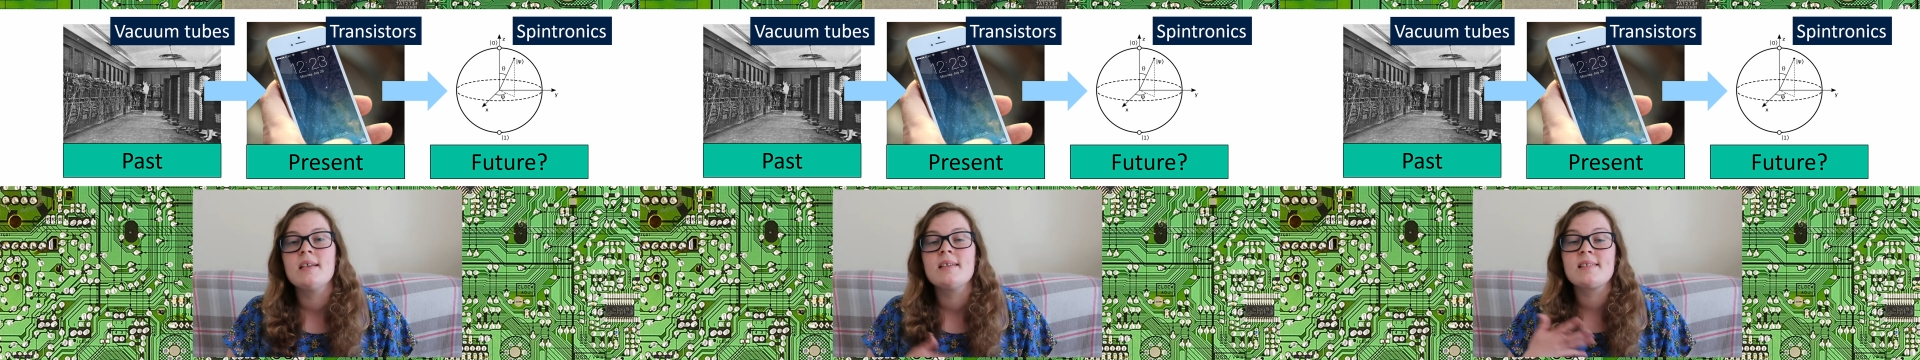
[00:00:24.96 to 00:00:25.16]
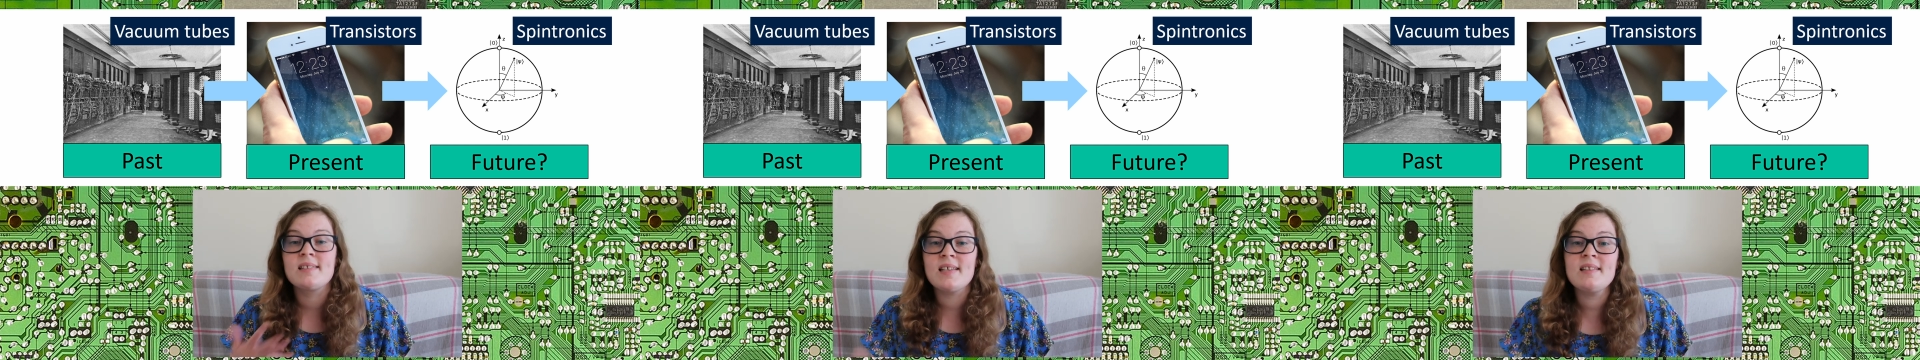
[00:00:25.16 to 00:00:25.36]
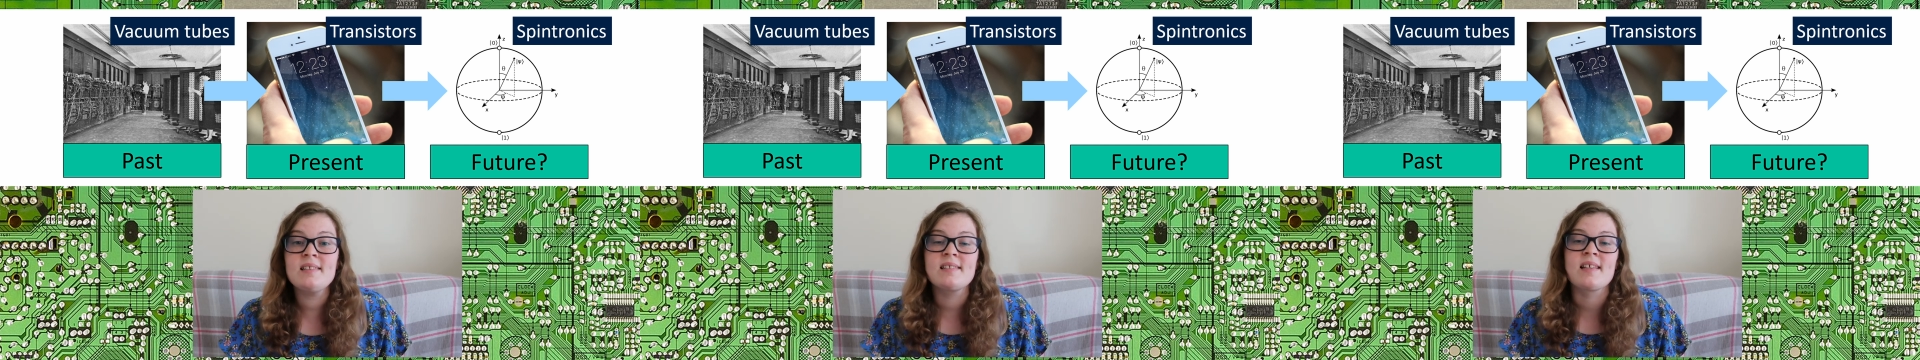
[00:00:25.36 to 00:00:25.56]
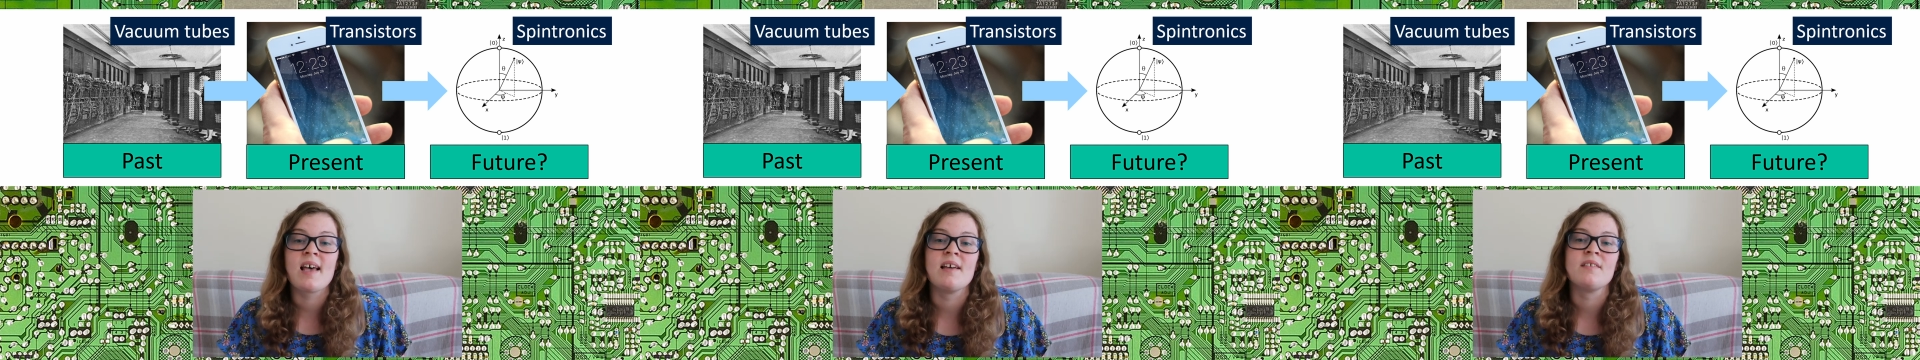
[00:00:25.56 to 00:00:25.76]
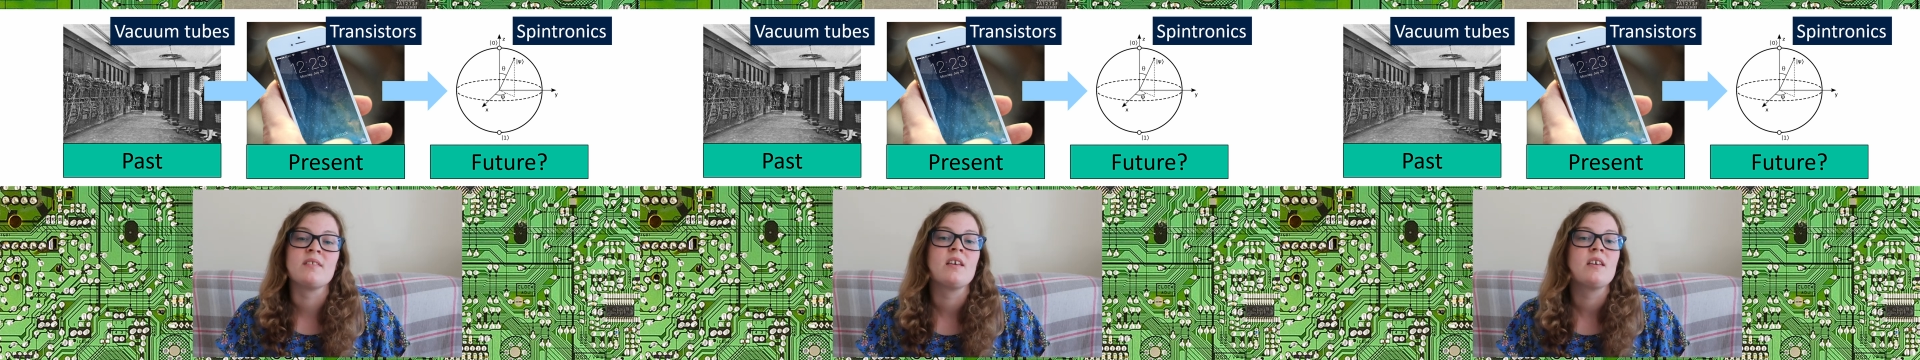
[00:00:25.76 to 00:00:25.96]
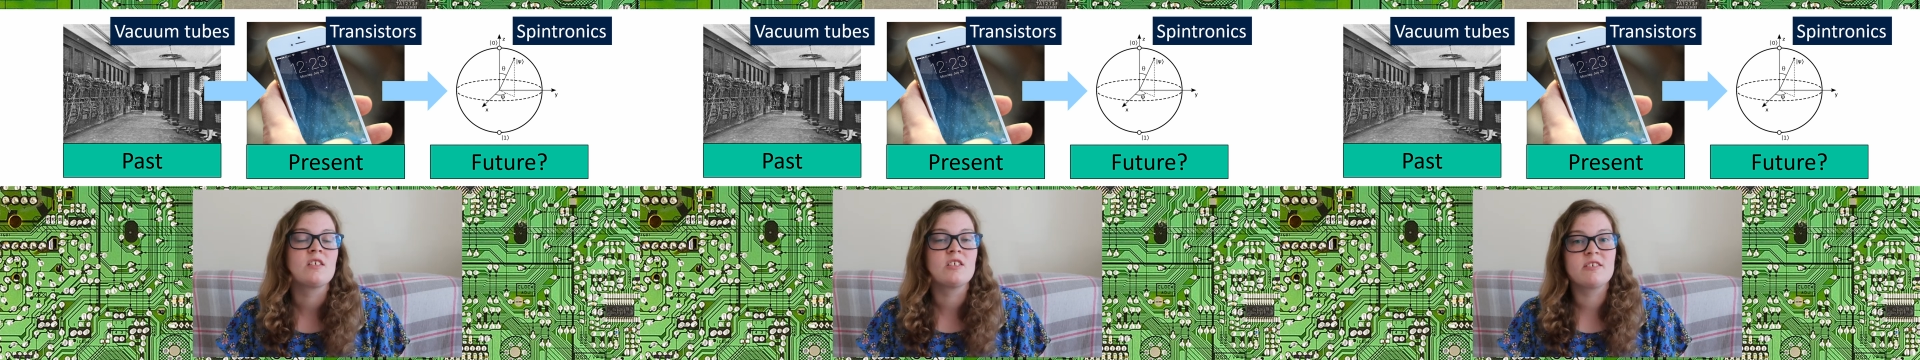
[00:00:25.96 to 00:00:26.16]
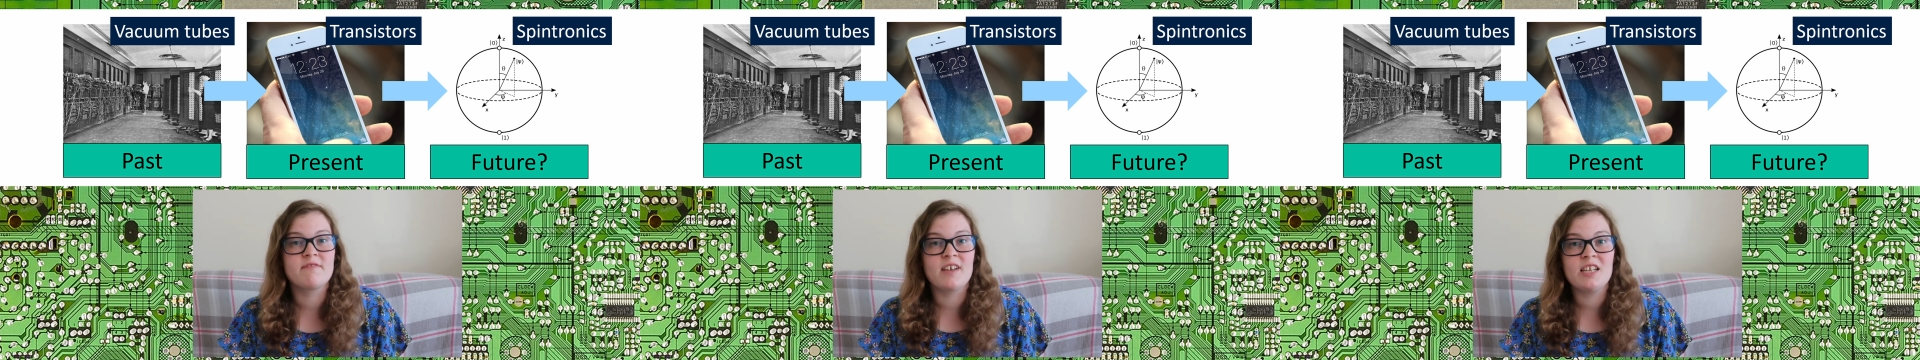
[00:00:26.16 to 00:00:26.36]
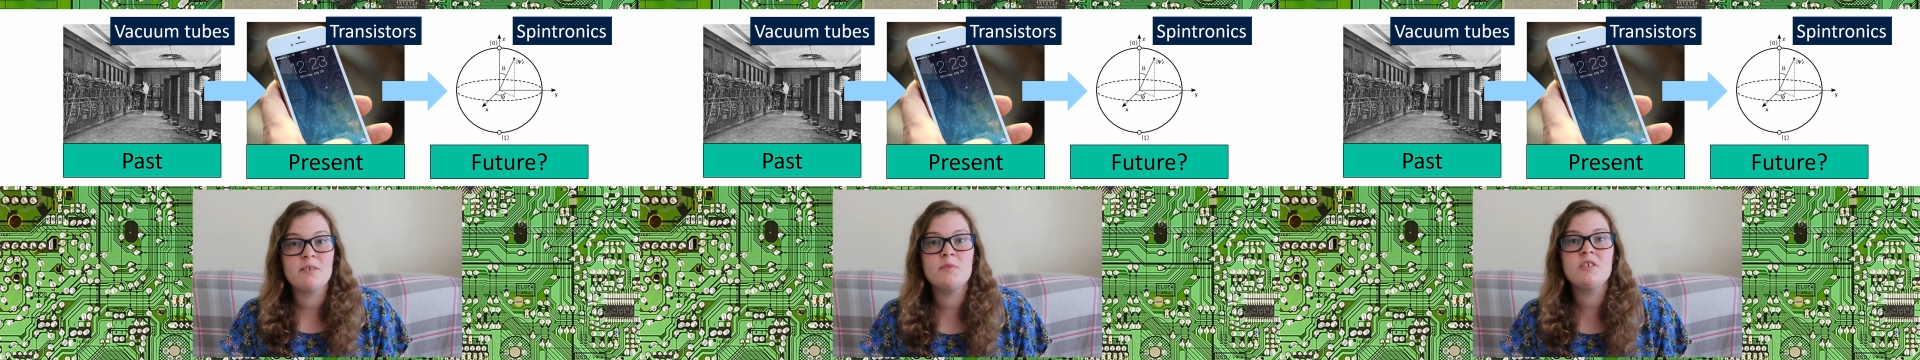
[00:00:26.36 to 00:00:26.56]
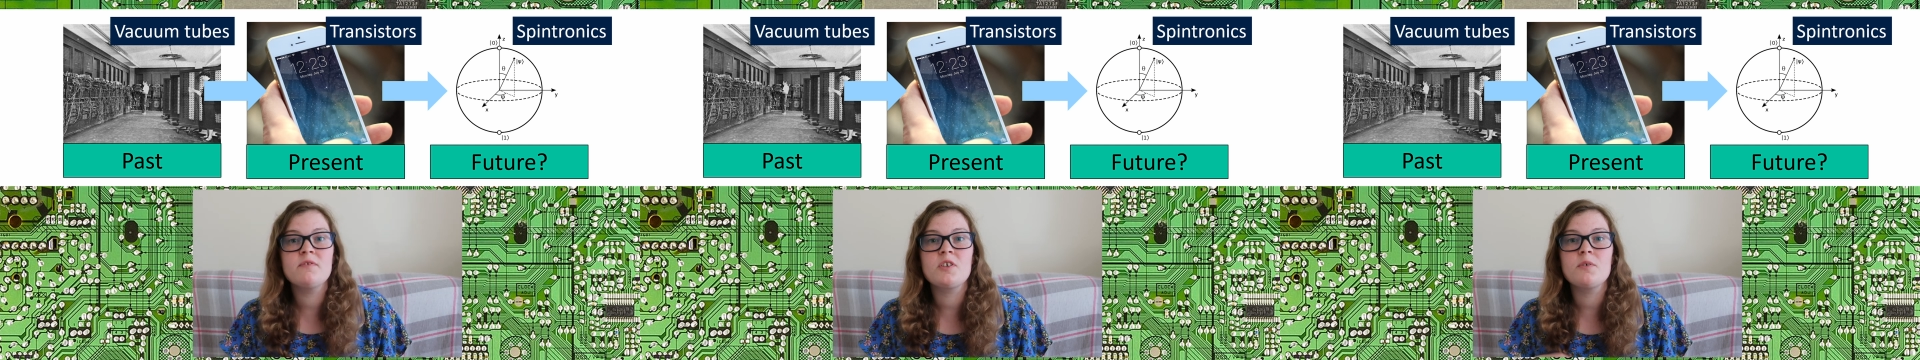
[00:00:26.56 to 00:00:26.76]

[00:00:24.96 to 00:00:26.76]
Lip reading: Since then, the development of